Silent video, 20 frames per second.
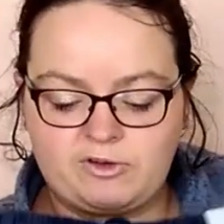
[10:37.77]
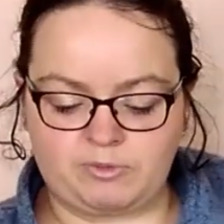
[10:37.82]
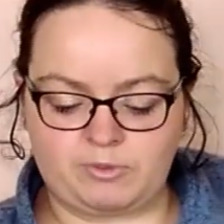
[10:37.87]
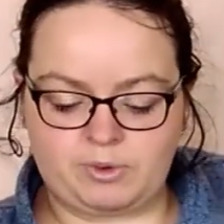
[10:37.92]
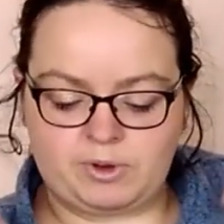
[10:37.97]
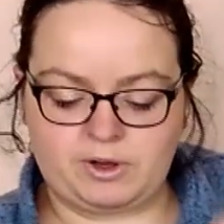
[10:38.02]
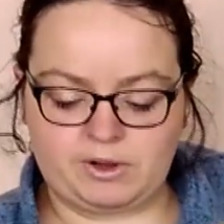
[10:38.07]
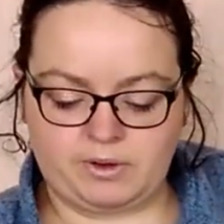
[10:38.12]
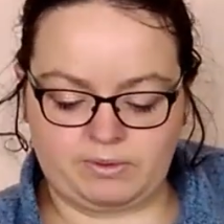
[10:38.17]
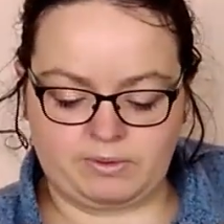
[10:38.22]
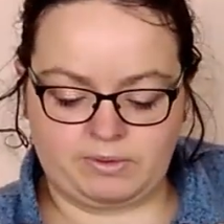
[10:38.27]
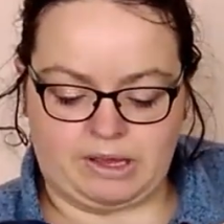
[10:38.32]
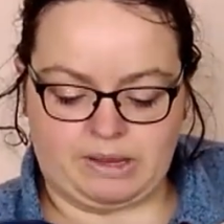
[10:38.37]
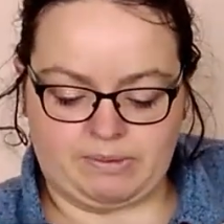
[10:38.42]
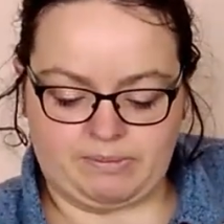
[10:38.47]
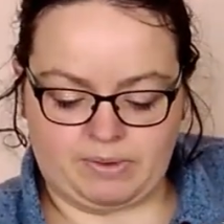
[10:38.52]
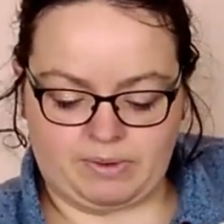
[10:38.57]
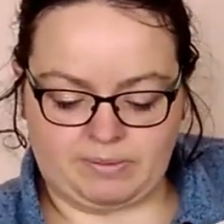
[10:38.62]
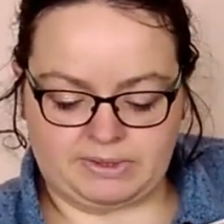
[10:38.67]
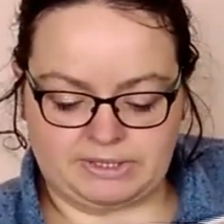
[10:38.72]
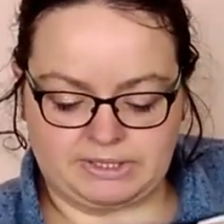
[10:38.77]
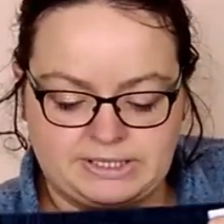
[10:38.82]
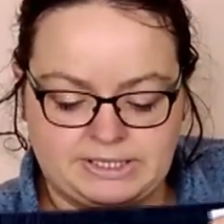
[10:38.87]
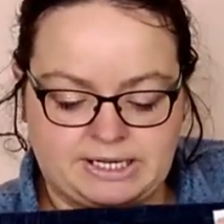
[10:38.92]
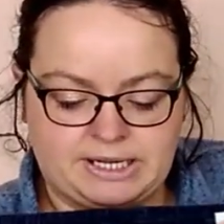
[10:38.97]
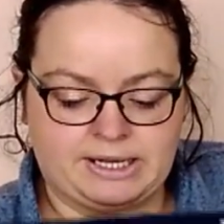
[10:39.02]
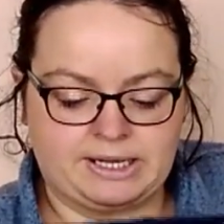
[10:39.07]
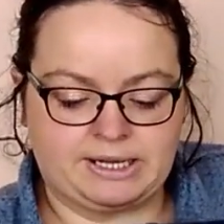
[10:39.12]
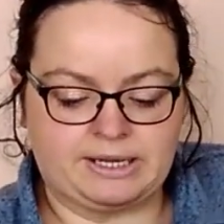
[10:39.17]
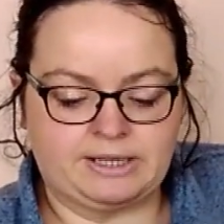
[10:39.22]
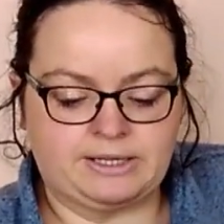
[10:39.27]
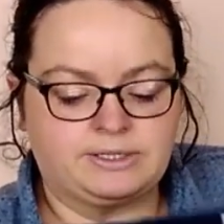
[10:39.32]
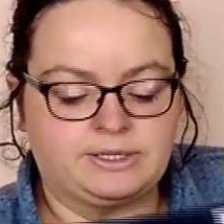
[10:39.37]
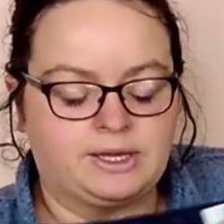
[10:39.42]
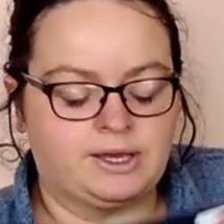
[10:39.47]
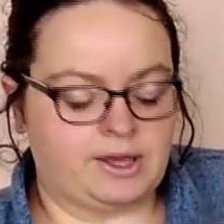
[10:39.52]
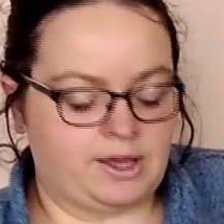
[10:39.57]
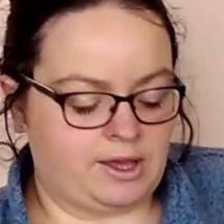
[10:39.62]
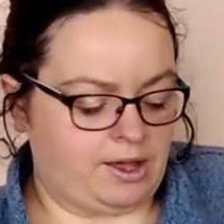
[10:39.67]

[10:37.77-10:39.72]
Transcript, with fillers: off my mum and dad.